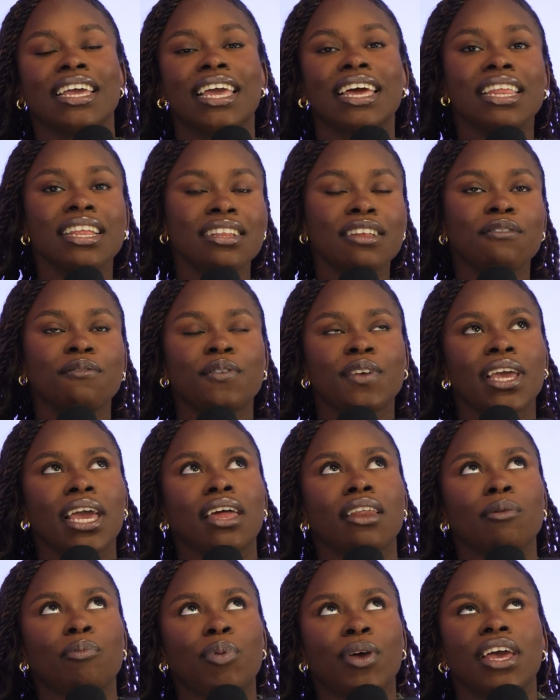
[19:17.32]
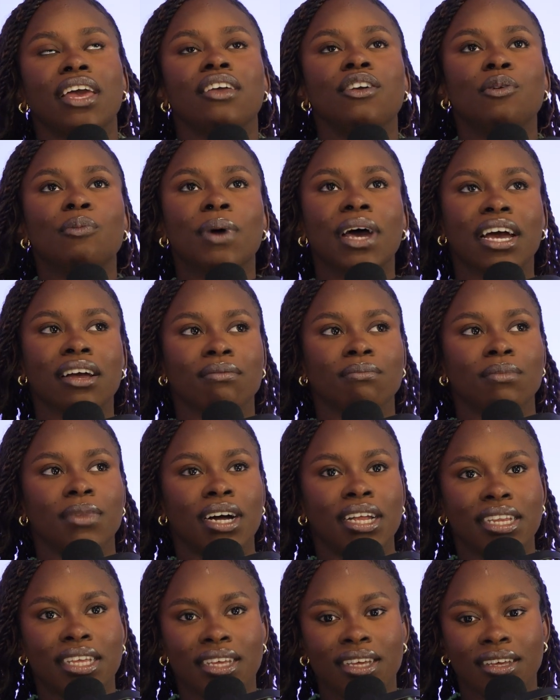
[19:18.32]
getting the VA to pay you back
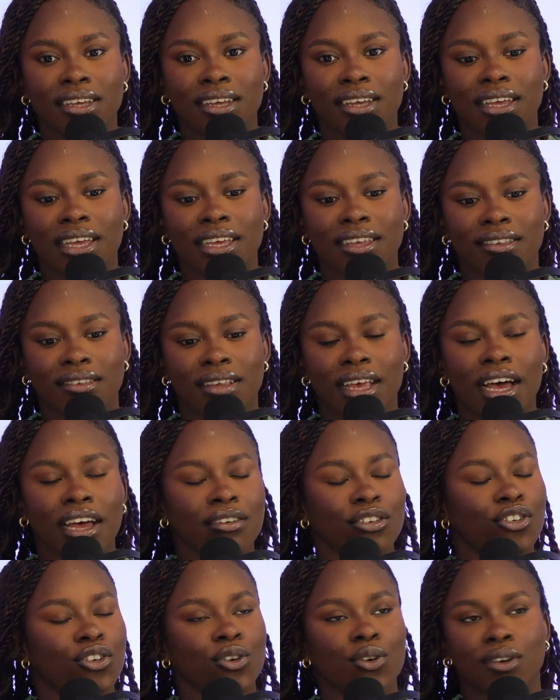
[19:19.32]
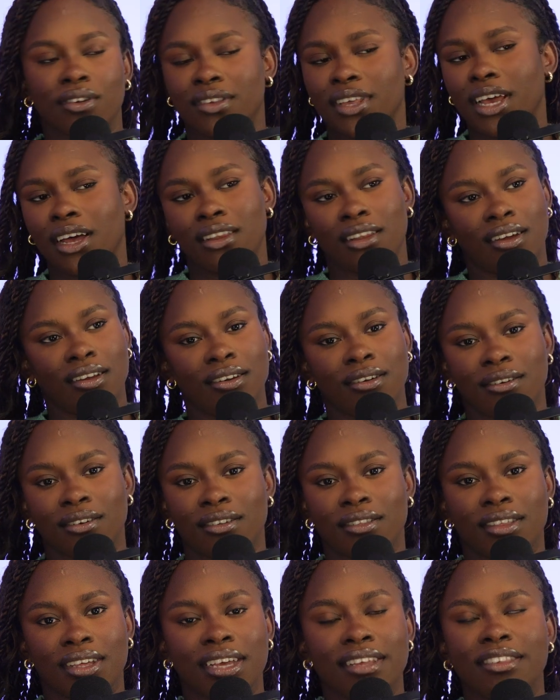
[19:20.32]
money is, I sure as hell on
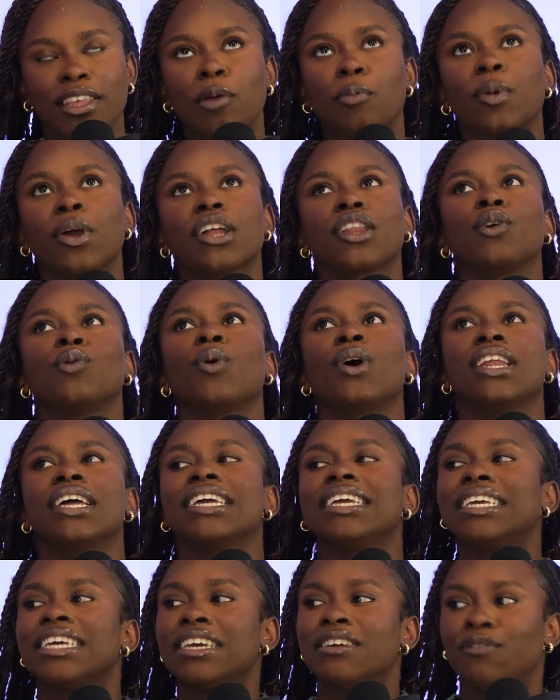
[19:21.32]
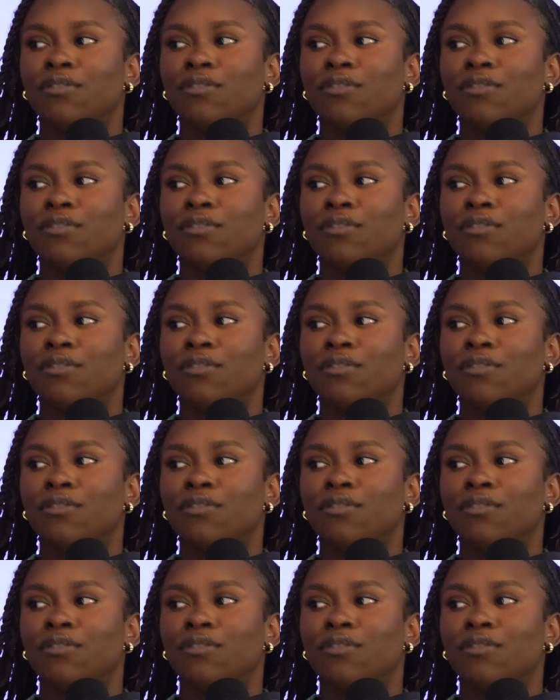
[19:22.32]
earth, because they barely want to give you